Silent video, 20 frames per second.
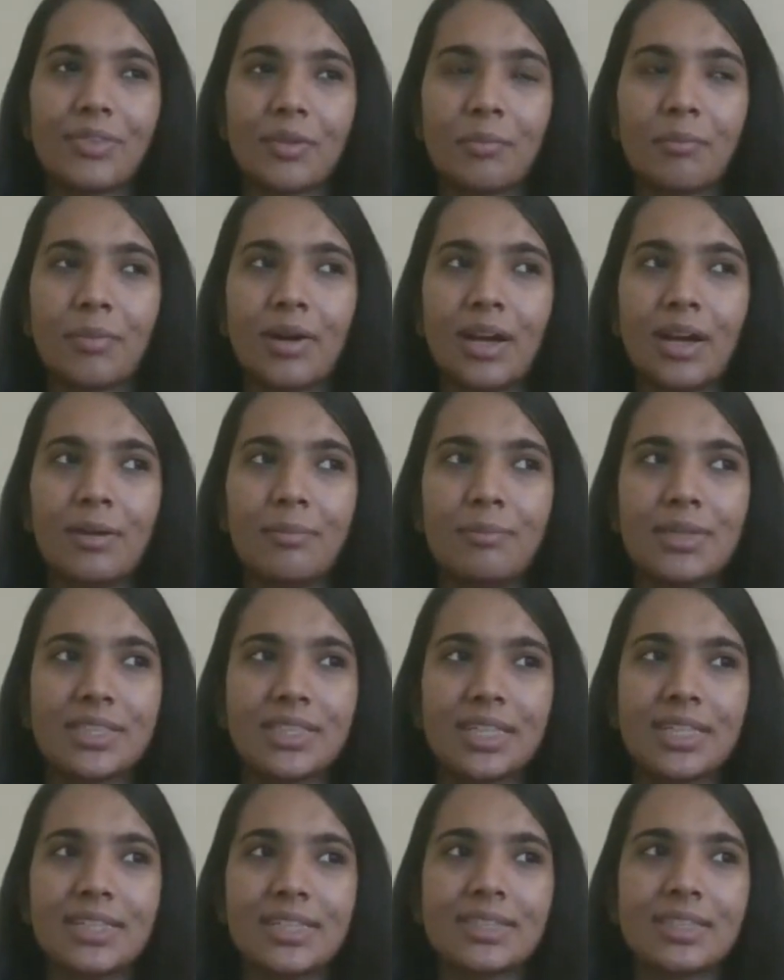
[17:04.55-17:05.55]
But
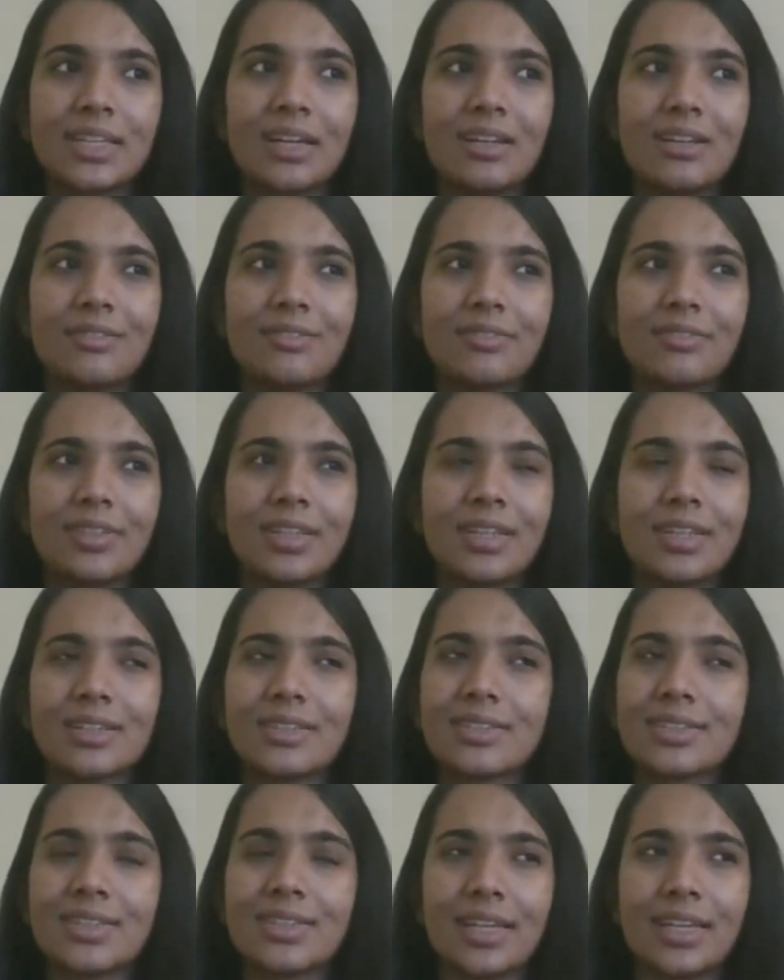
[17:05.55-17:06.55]
besides that, if there
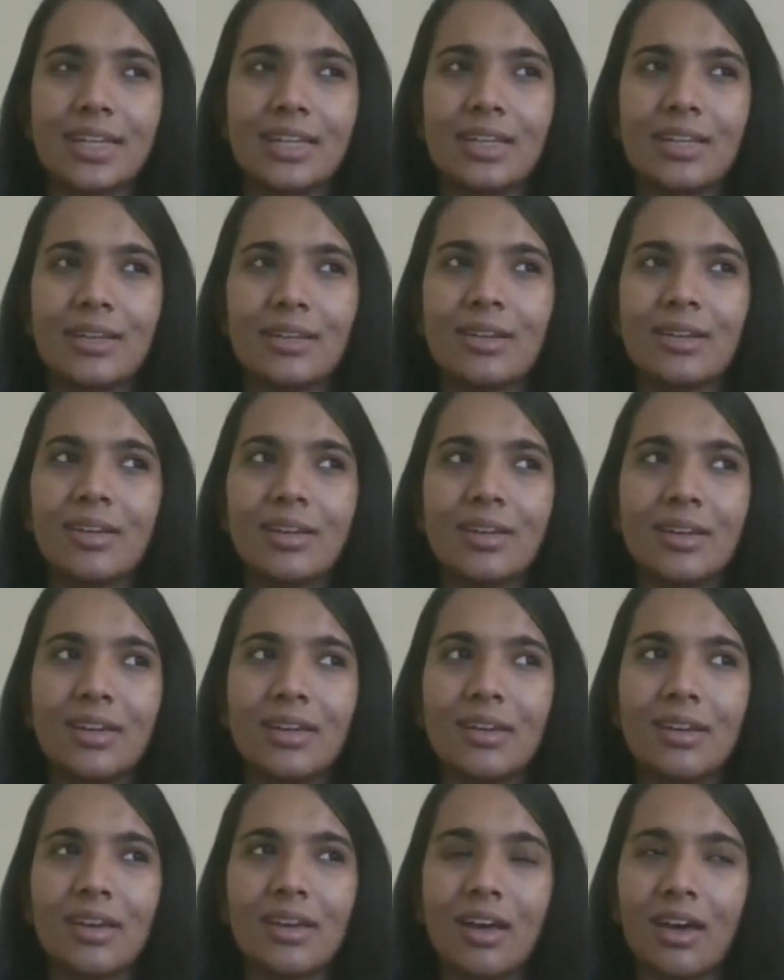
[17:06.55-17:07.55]

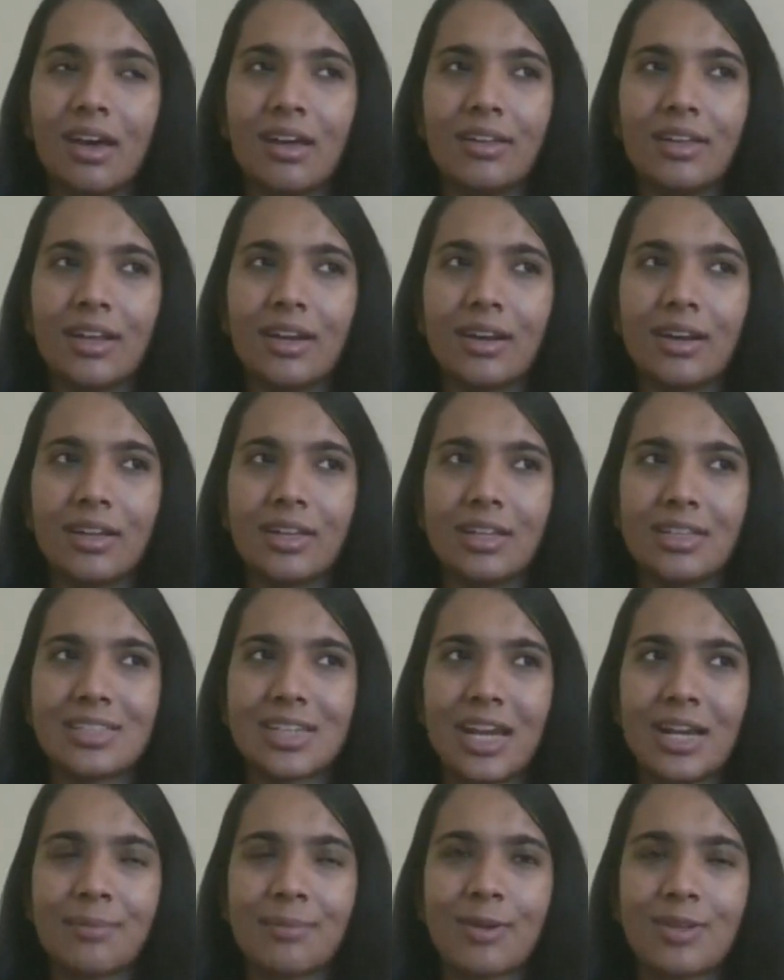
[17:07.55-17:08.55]
are any
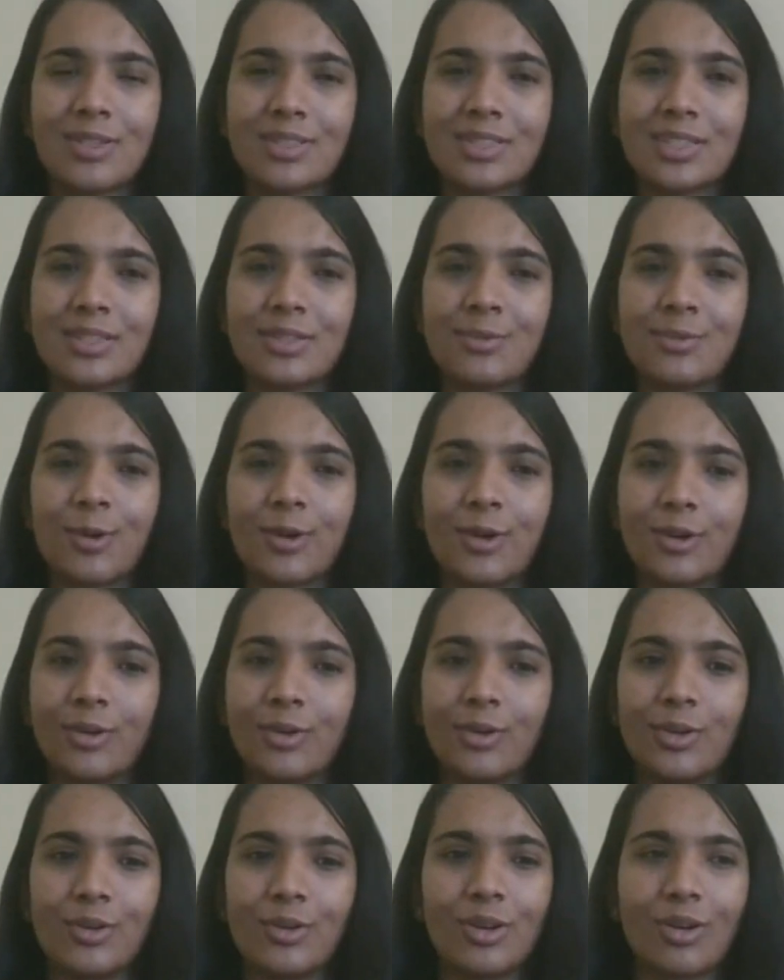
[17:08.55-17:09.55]
side projects that you want to
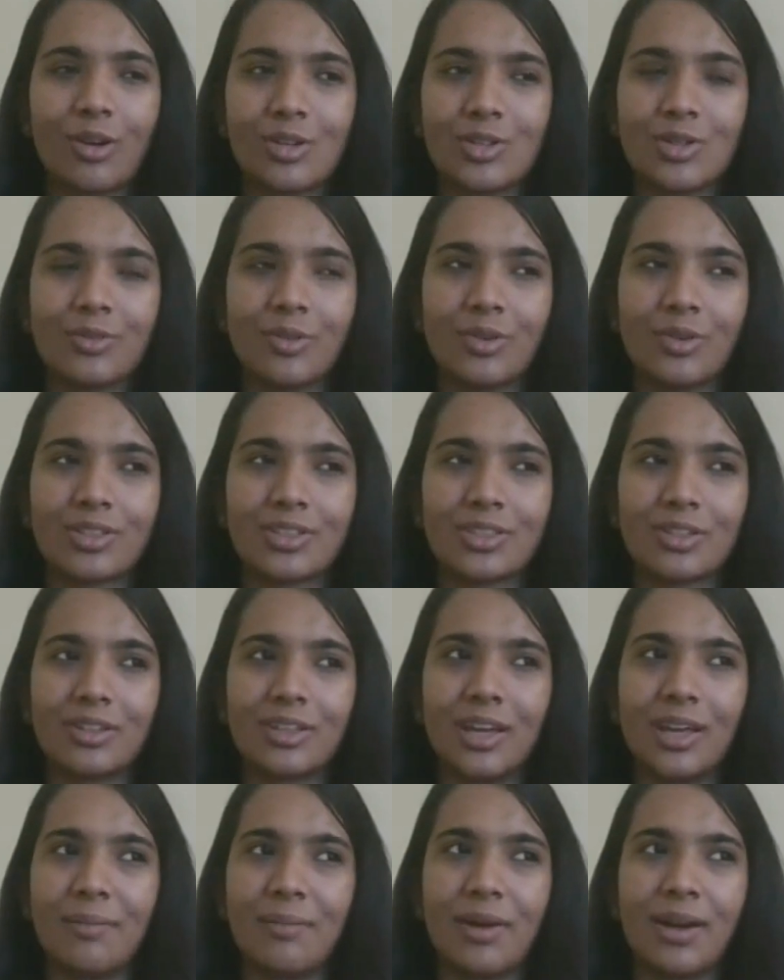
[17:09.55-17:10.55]
do, you can also focus on that.